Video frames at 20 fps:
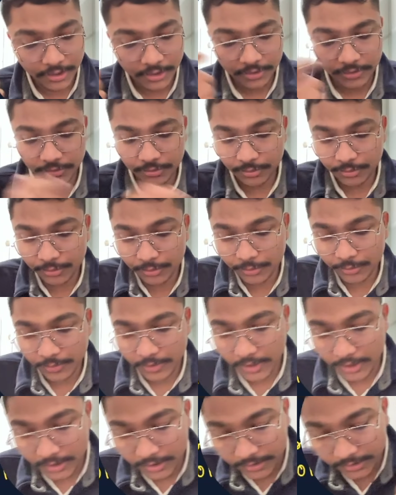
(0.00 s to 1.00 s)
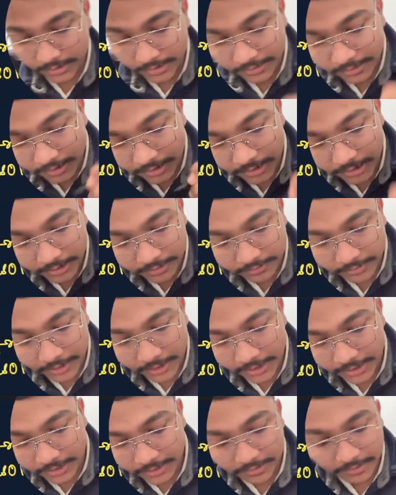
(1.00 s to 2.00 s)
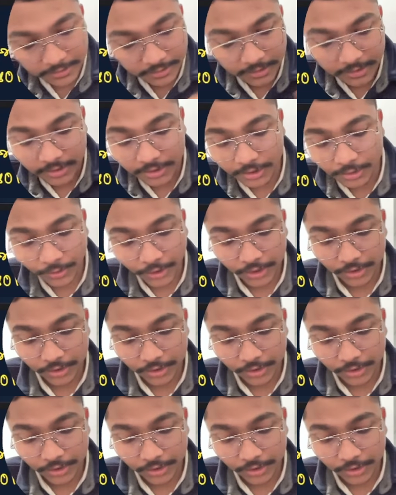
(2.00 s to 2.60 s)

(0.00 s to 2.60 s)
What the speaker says: So this alert fatigue is okay.